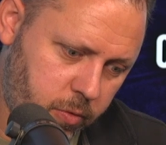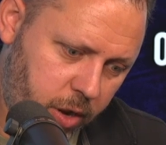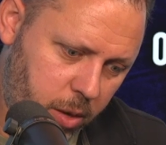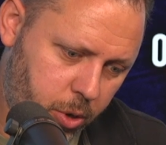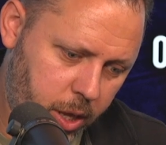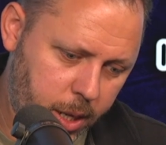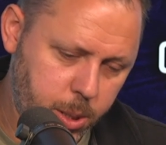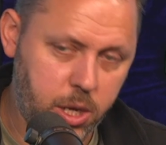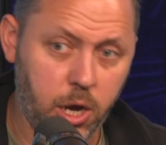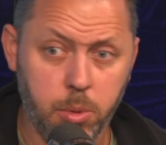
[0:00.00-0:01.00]
anybody has a
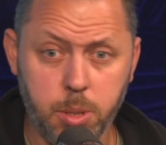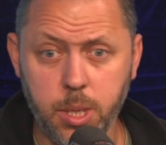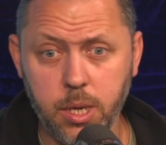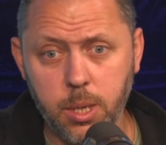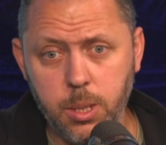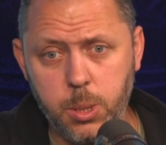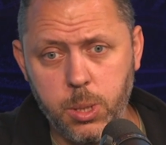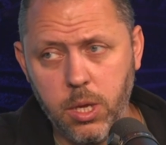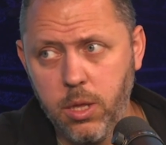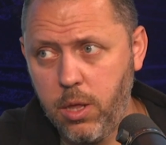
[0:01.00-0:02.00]
couple of tickets
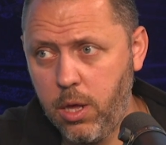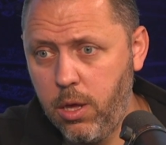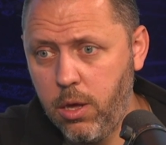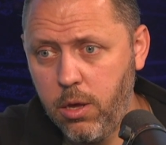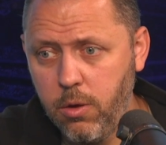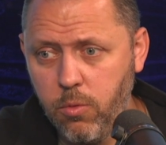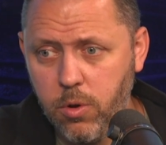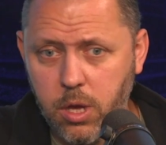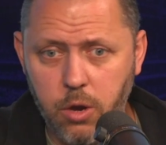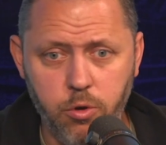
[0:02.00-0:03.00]
that they want to
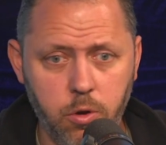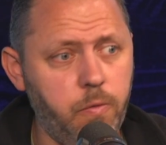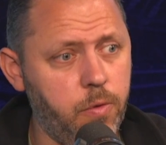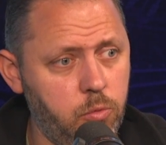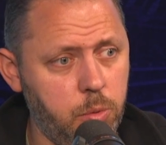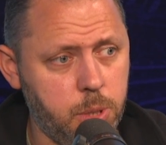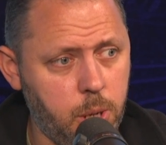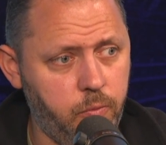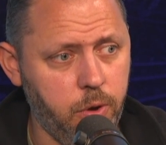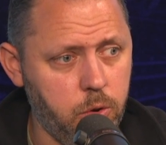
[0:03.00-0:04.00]
get rid of for the Women's
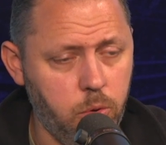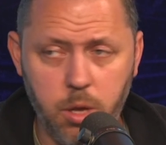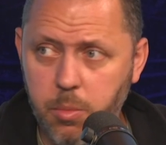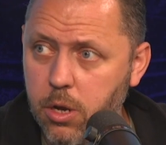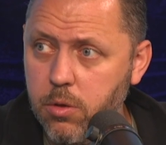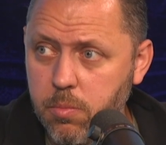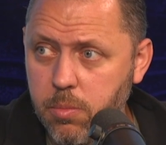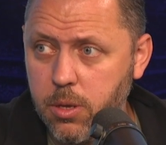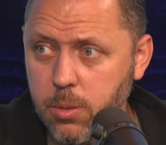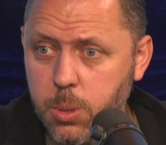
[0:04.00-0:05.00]
Cup final, let me know,
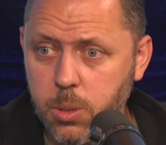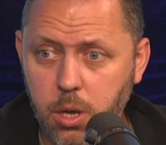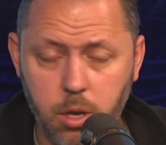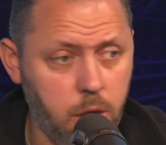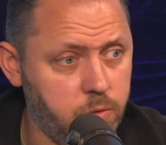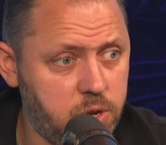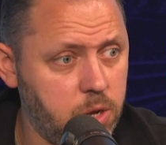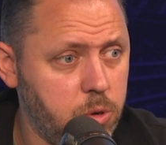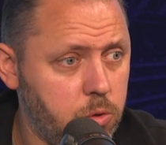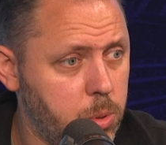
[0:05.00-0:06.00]
because I'd love to take
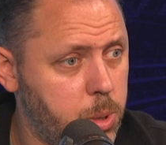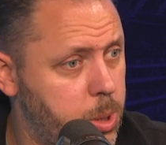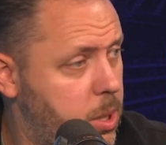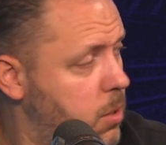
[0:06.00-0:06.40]
my daughter to that.